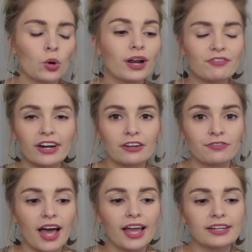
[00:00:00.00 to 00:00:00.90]
whatever I can
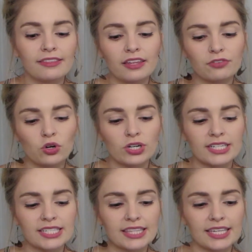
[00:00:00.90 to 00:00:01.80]
find. And then of
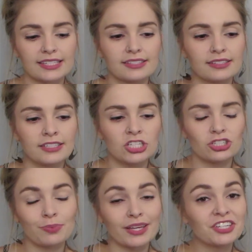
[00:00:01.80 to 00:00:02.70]
course this
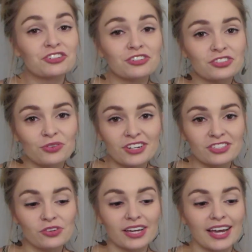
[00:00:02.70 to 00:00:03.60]
Teachers Pay Teachers store,
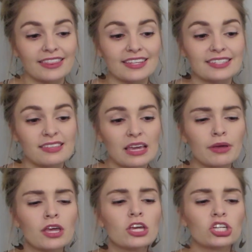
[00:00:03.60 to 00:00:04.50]
so you can get this theme.
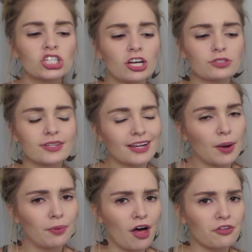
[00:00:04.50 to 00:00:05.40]
She also has a
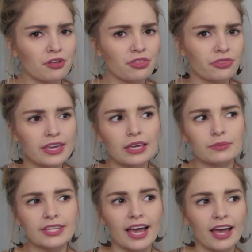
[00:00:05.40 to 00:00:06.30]
couple other
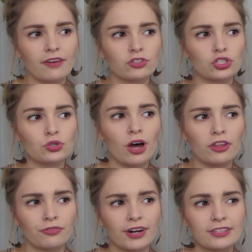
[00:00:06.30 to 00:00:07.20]
themes. I have 2
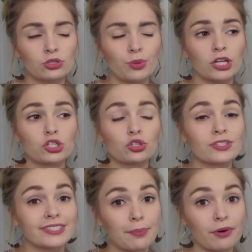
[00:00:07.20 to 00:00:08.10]
other friends who bought 2
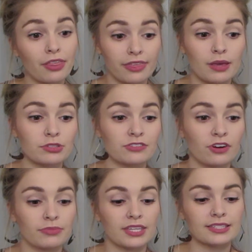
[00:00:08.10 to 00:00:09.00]
separate themes
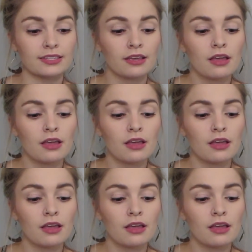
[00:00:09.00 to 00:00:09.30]
from this